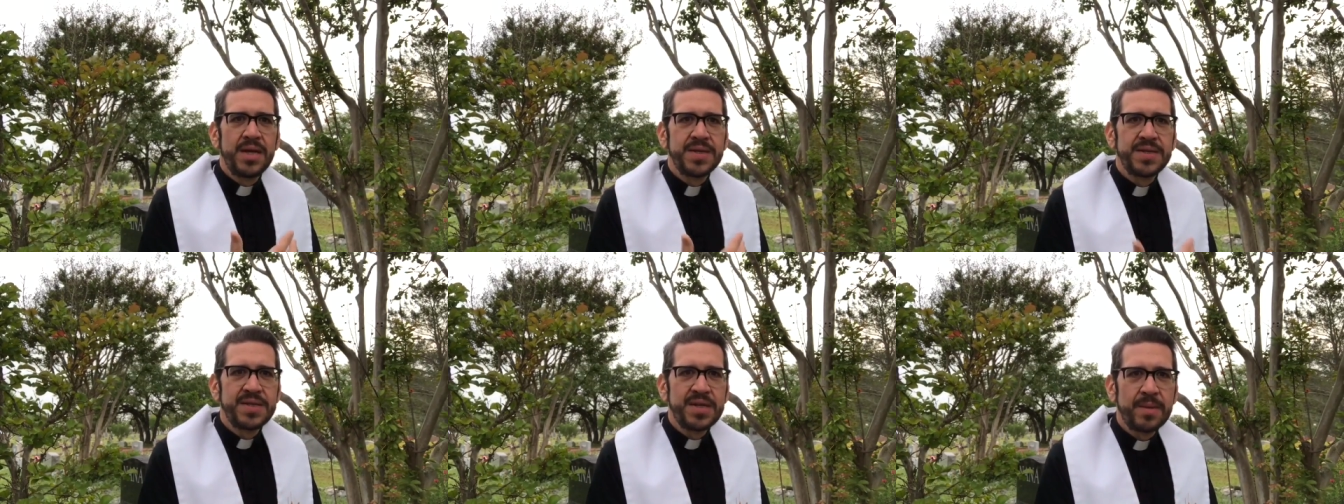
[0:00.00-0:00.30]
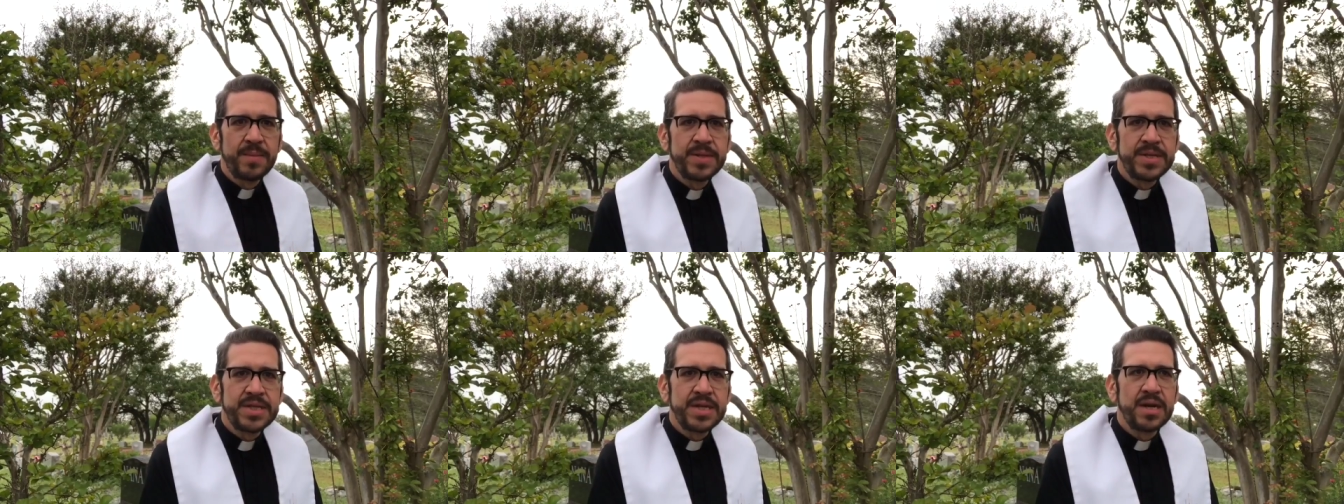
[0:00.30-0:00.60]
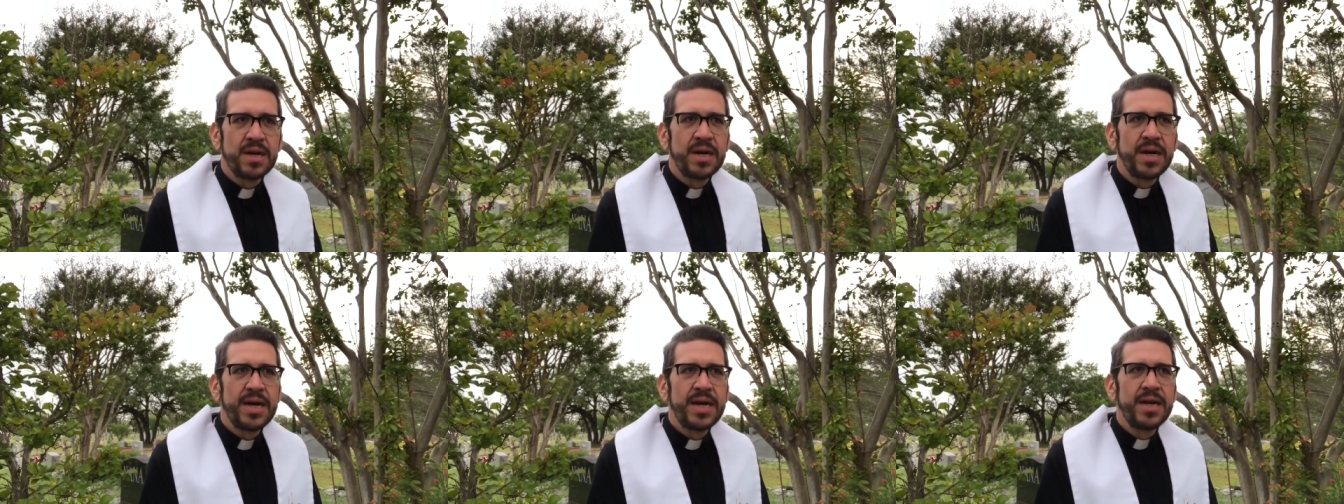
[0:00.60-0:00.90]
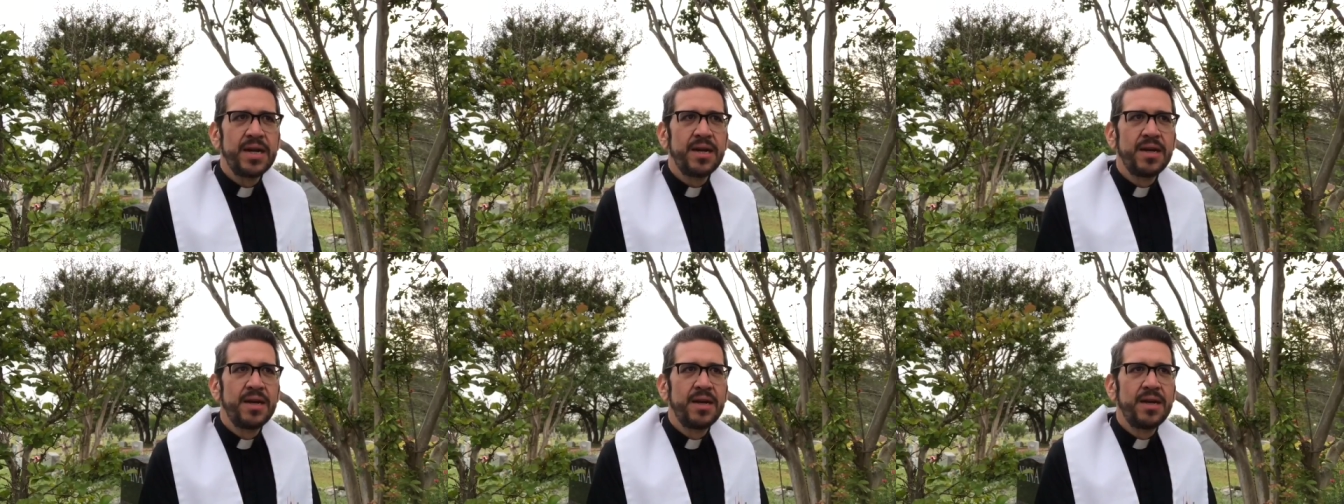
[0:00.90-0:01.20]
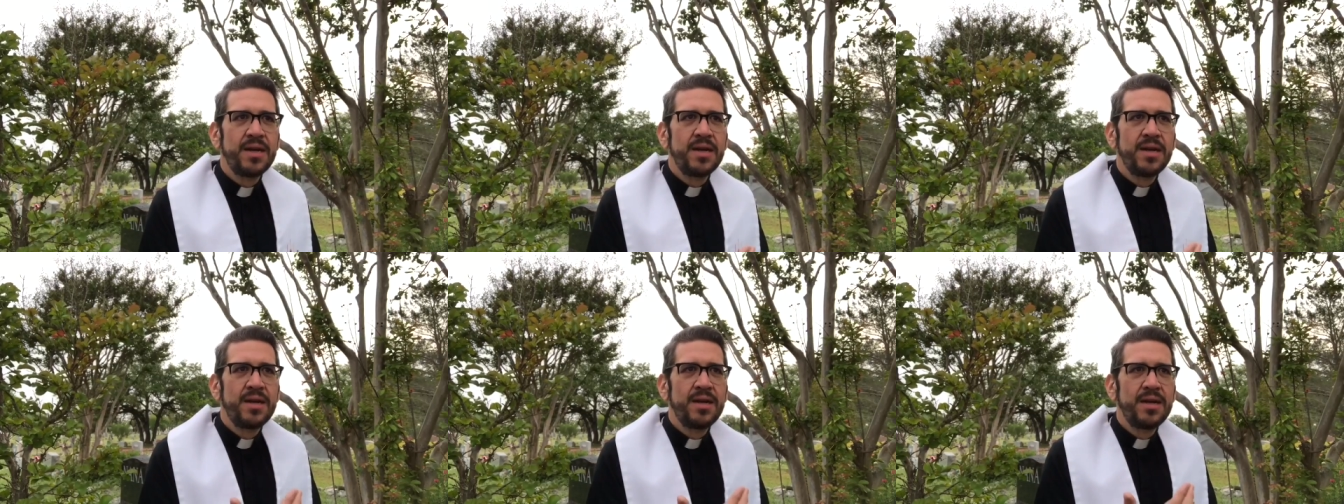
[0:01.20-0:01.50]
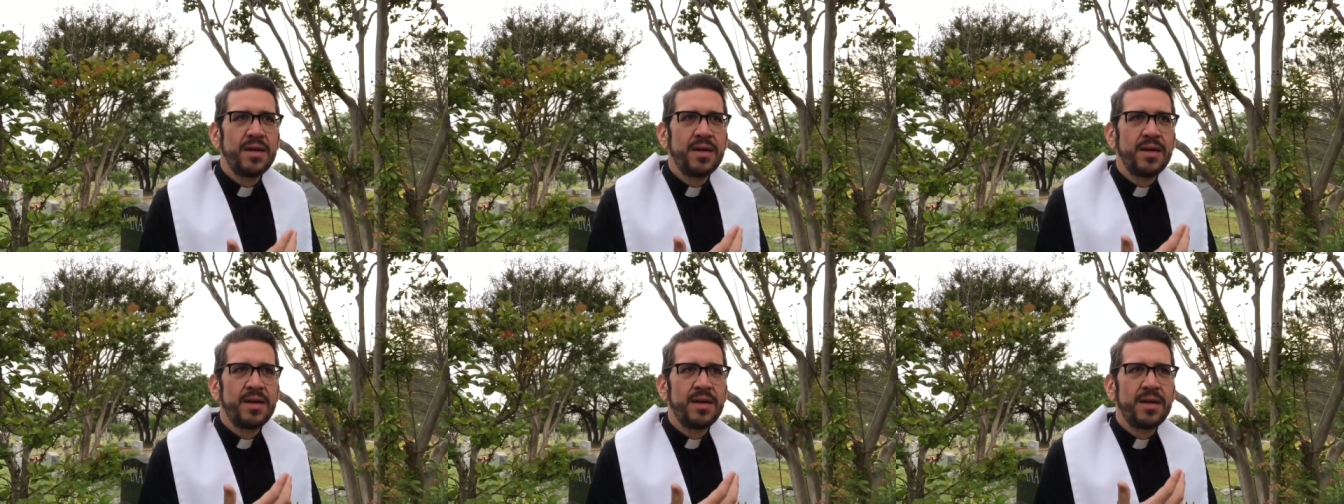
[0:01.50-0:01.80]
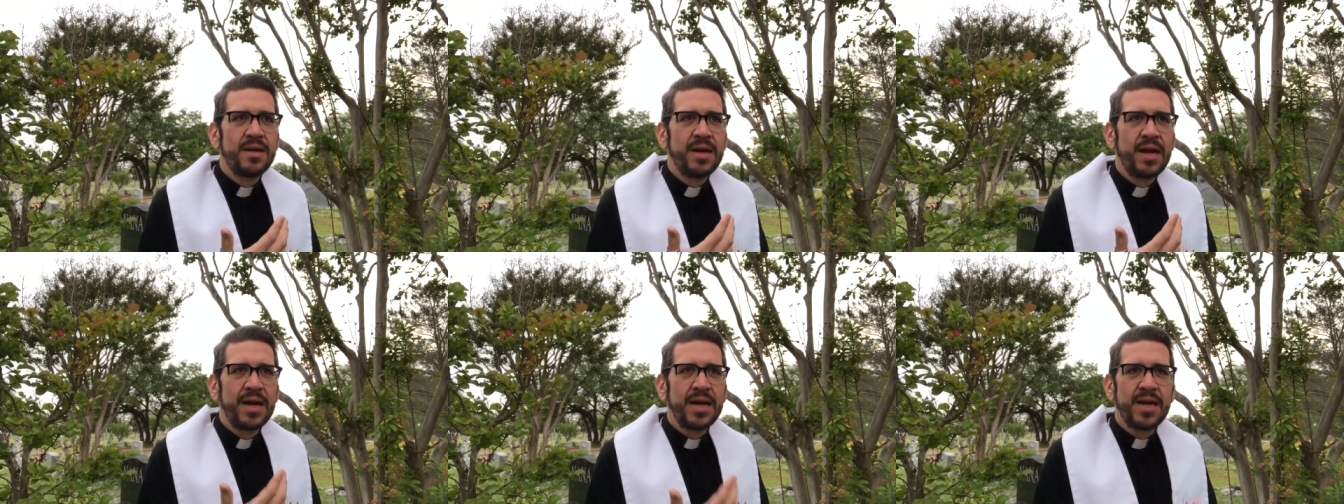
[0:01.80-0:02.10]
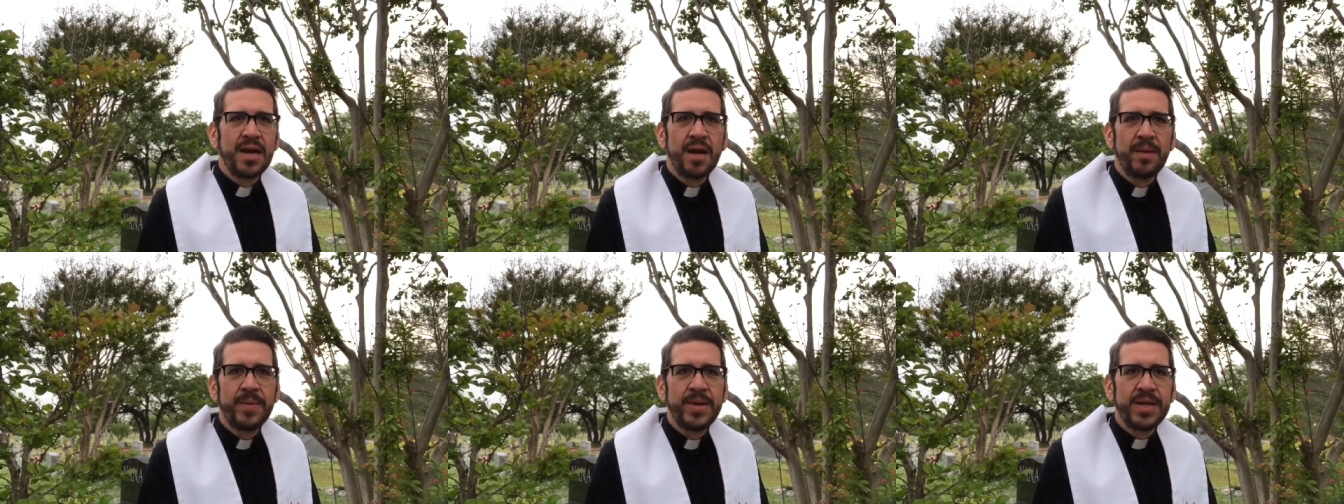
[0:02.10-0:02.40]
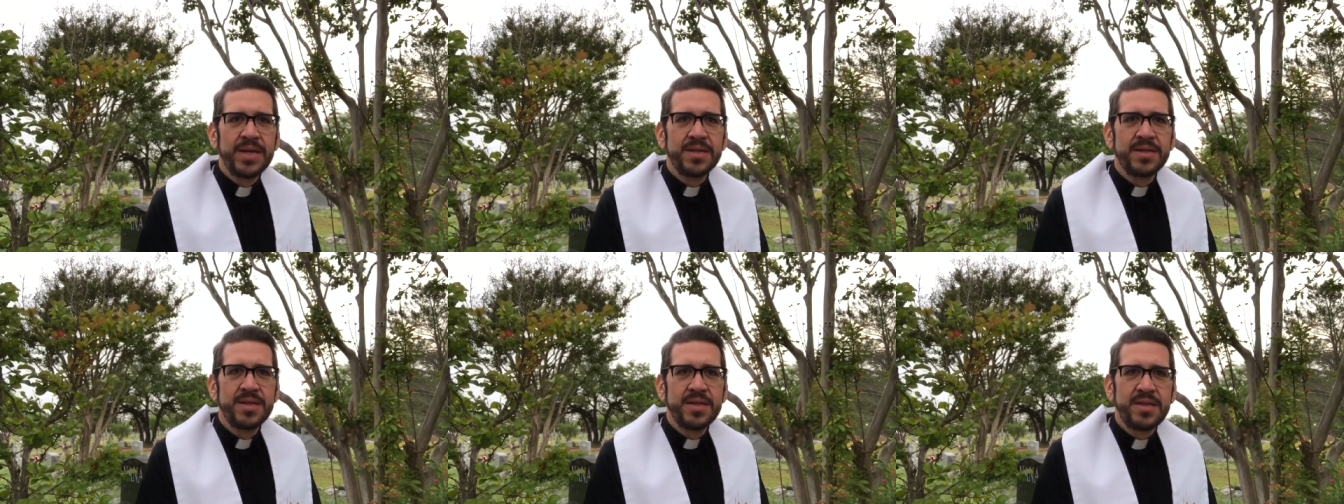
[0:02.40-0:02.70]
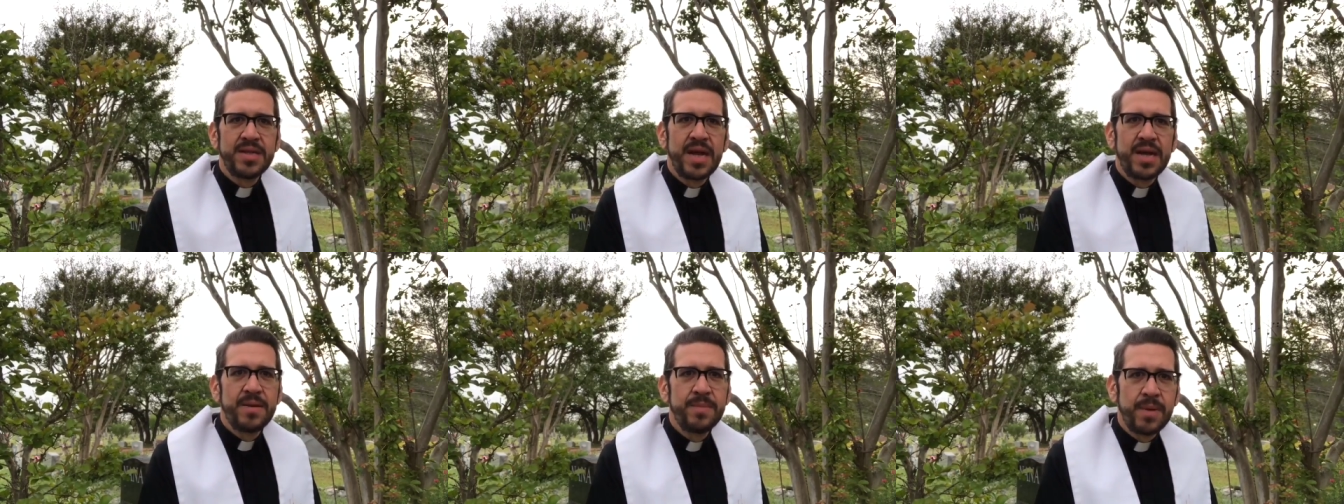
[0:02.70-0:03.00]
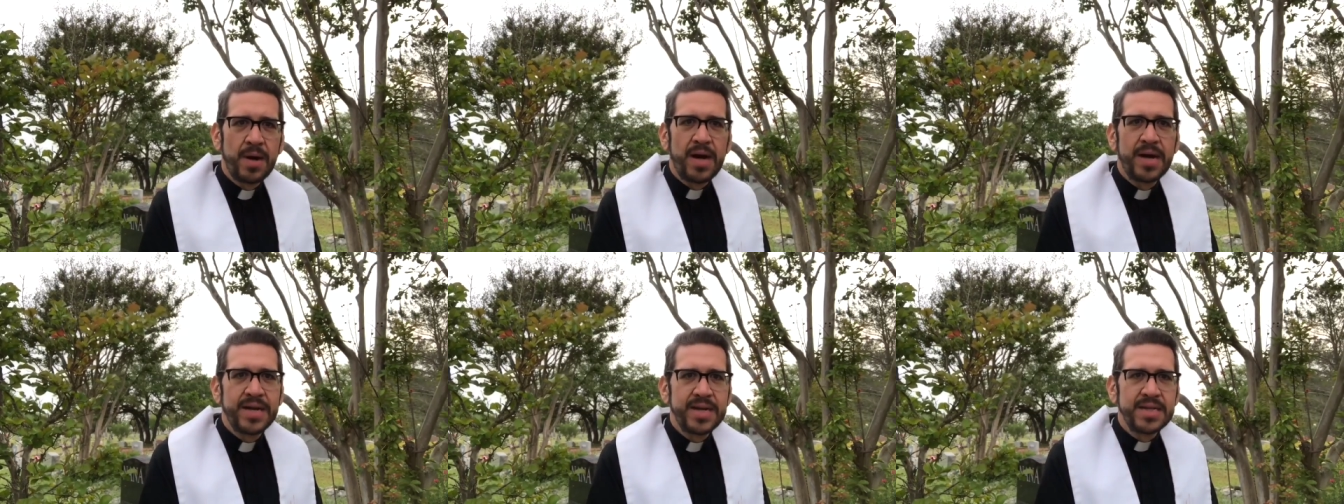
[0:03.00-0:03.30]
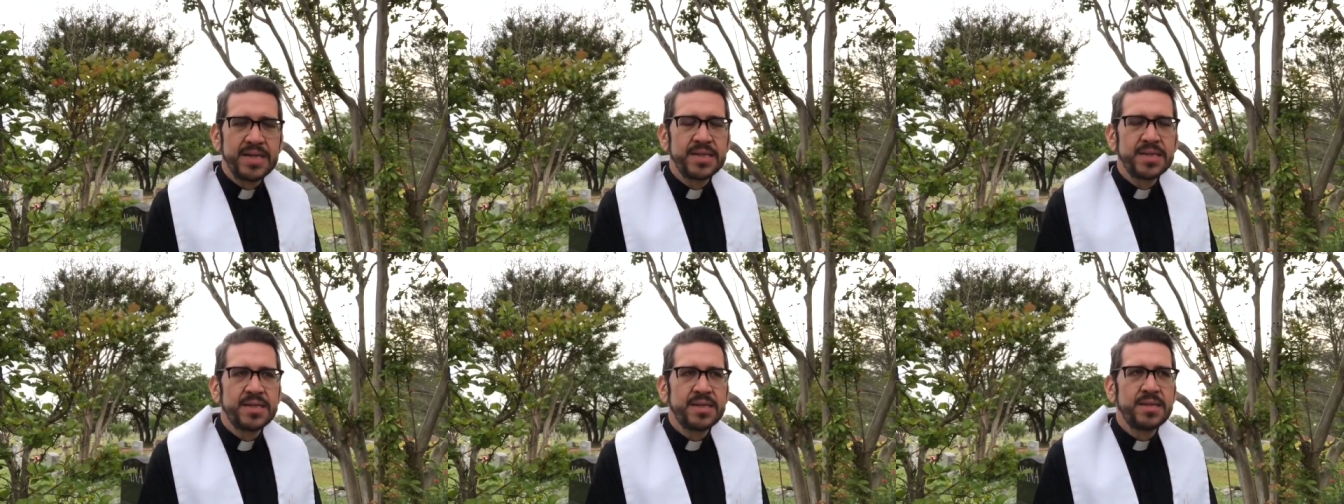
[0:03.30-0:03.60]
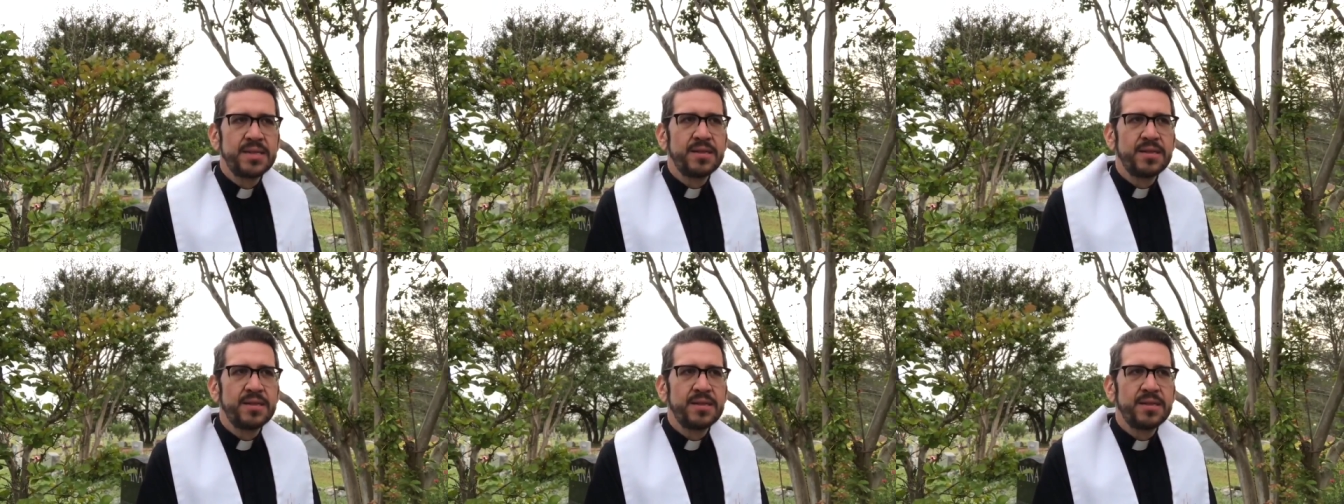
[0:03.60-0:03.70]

cemetery and coming to dead bodies.